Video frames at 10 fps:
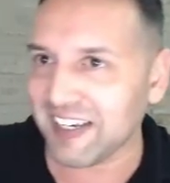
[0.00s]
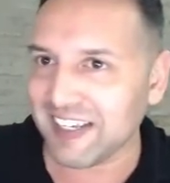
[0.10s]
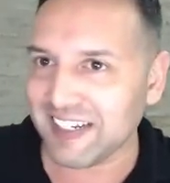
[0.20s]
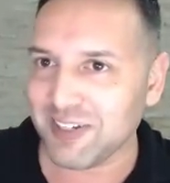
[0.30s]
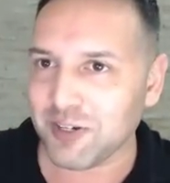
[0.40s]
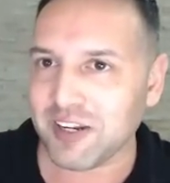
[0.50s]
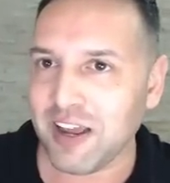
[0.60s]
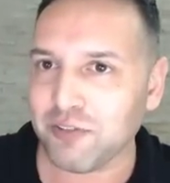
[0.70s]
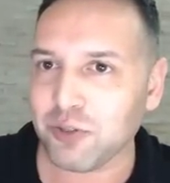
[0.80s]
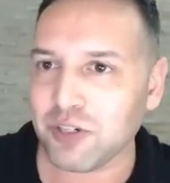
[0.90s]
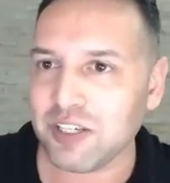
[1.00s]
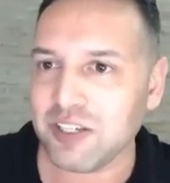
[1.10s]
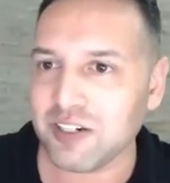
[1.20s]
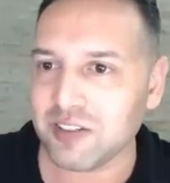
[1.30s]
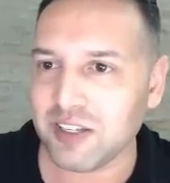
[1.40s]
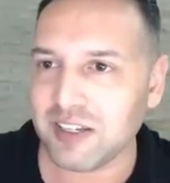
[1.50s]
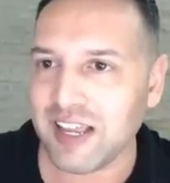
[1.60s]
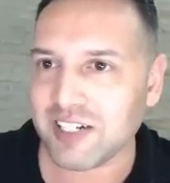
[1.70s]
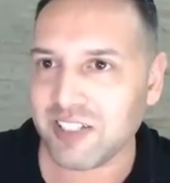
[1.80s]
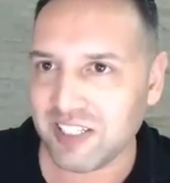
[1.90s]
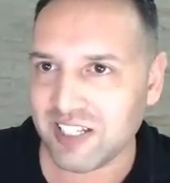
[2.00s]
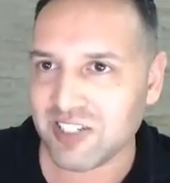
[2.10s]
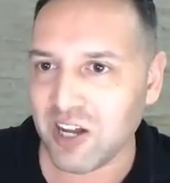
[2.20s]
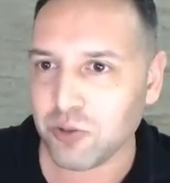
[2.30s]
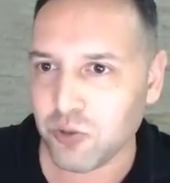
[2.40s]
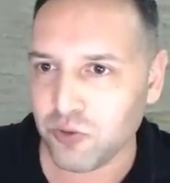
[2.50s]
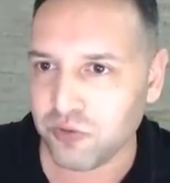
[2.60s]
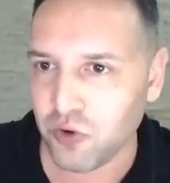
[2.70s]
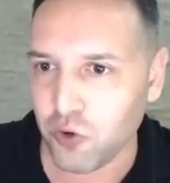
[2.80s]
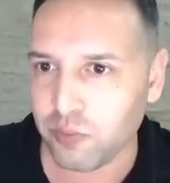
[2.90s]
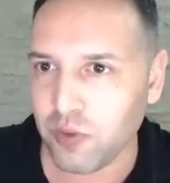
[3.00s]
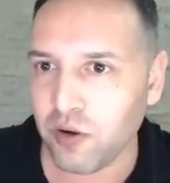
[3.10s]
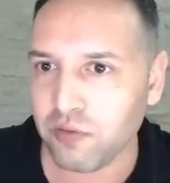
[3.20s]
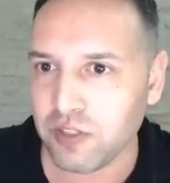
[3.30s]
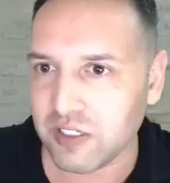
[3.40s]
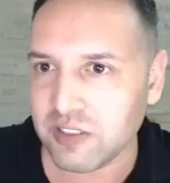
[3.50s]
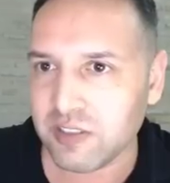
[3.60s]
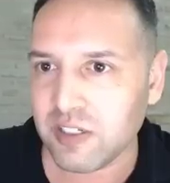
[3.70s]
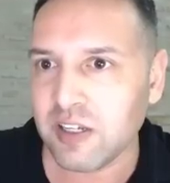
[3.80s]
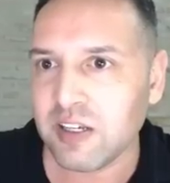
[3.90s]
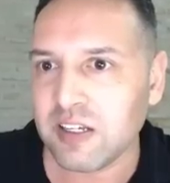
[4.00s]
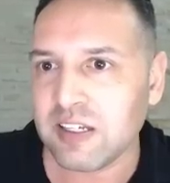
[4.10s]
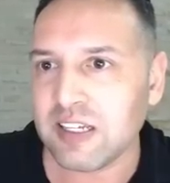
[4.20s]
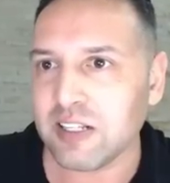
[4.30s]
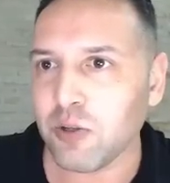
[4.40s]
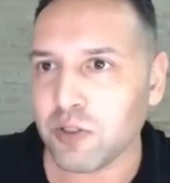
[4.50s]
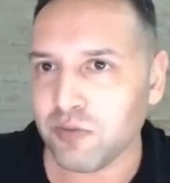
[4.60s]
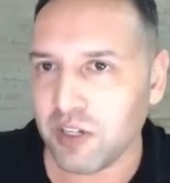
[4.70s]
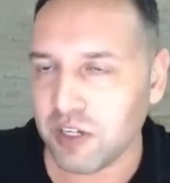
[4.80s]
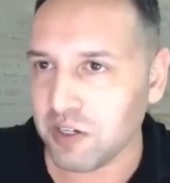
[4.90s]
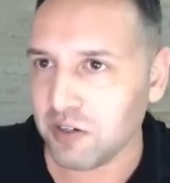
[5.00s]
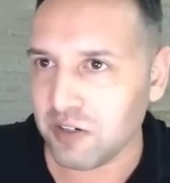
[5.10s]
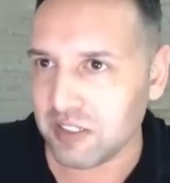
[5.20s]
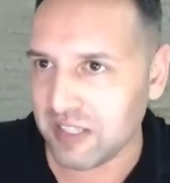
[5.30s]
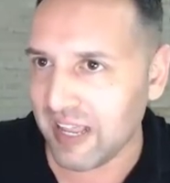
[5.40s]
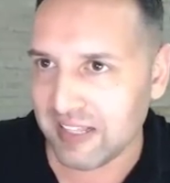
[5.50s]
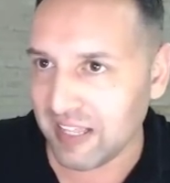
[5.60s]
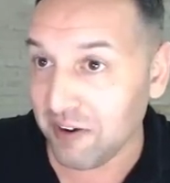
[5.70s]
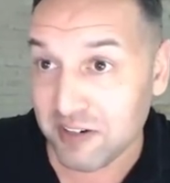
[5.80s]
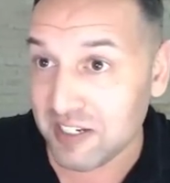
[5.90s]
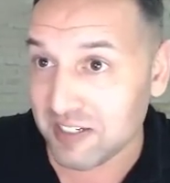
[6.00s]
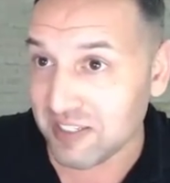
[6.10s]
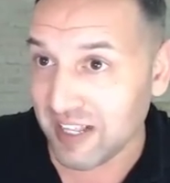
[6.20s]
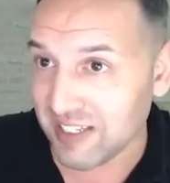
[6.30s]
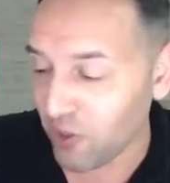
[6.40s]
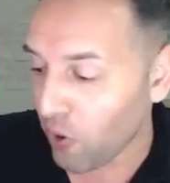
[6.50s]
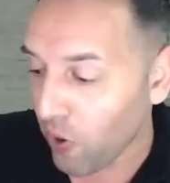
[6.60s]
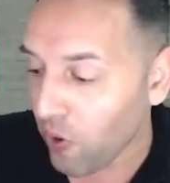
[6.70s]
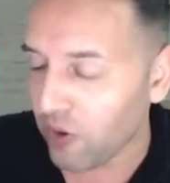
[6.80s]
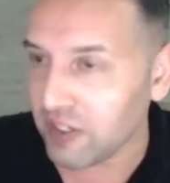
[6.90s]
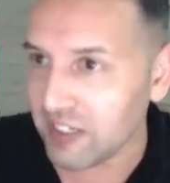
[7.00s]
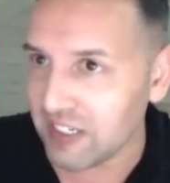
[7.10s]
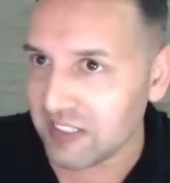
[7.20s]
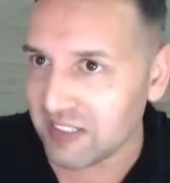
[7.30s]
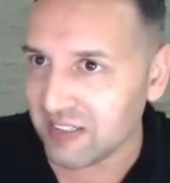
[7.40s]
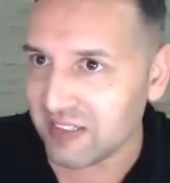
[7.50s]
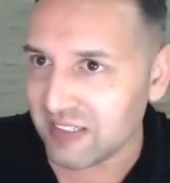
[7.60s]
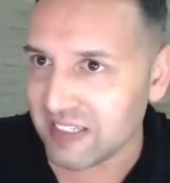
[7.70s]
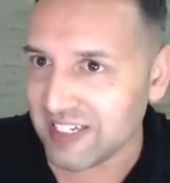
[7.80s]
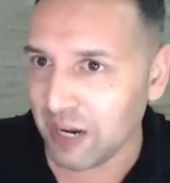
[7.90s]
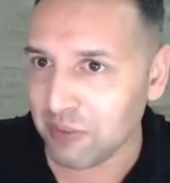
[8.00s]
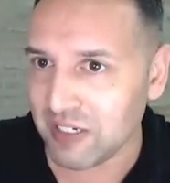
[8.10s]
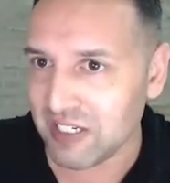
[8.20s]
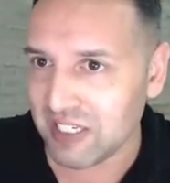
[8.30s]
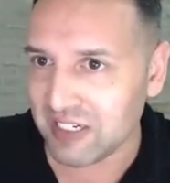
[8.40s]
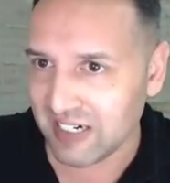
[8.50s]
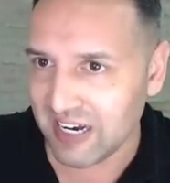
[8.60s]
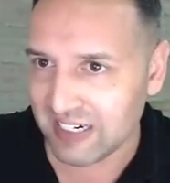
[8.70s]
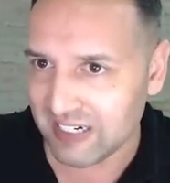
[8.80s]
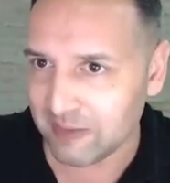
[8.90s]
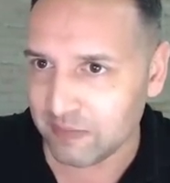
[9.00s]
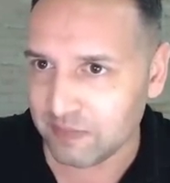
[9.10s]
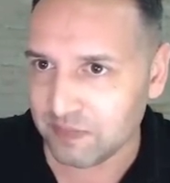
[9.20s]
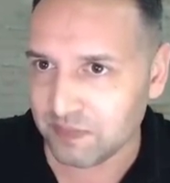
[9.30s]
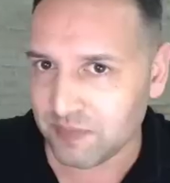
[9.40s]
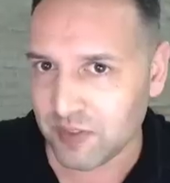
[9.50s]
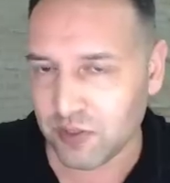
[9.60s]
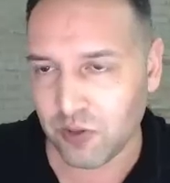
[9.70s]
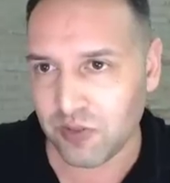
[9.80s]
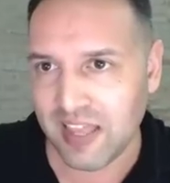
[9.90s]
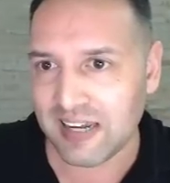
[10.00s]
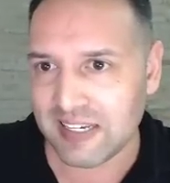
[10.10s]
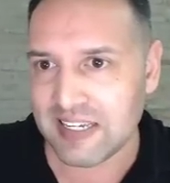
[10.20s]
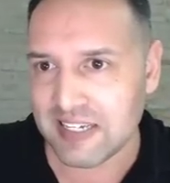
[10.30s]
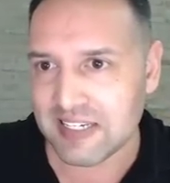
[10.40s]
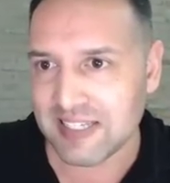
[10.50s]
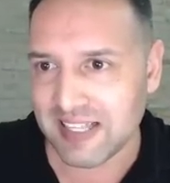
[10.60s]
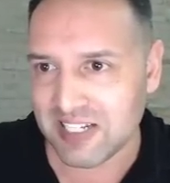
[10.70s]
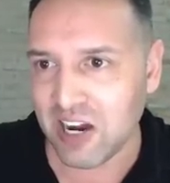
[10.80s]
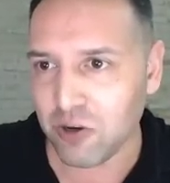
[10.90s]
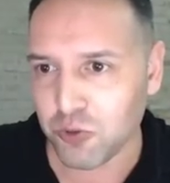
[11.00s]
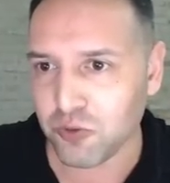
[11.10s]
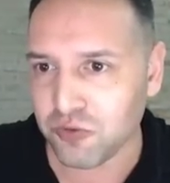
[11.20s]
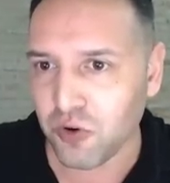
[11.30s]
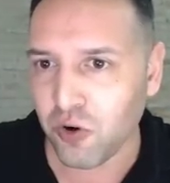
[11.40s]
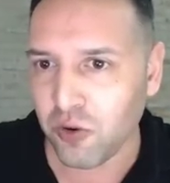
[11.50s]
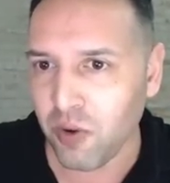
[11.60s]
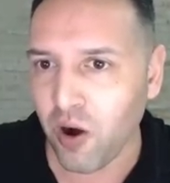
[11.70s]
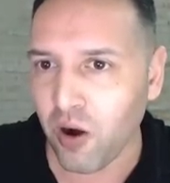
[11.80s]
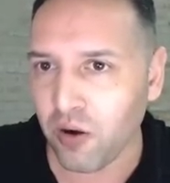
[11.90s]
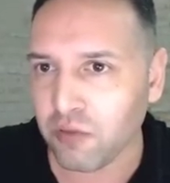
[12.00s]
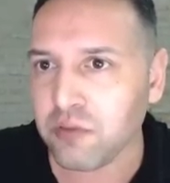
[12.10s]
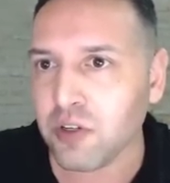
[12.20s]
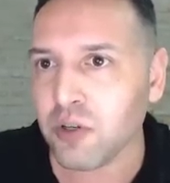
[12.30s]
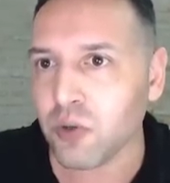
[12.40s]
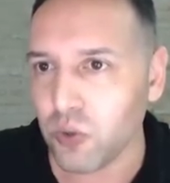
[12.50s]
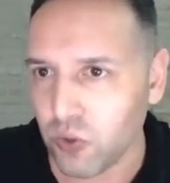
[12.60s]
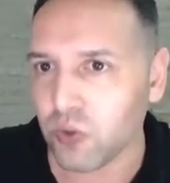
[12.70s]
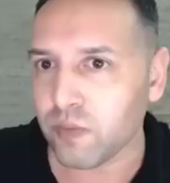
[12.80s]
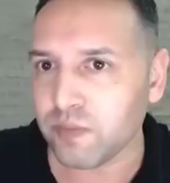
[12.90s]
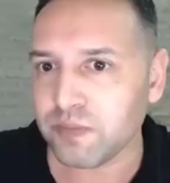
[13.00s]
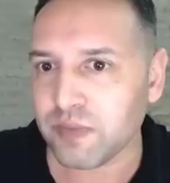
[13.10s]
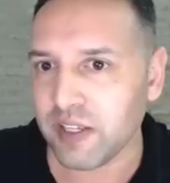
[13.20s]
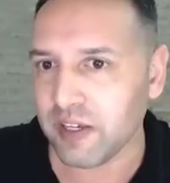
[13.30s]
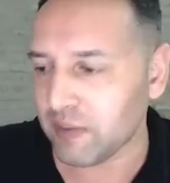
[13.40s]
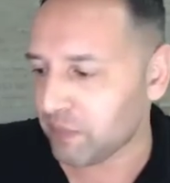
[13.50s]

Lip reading: and you can have a look here that actually in the Chaoshu form of this, it looks there it is. That's the o in Japanese Hiragana. So that is the Chaoshu form of yu there.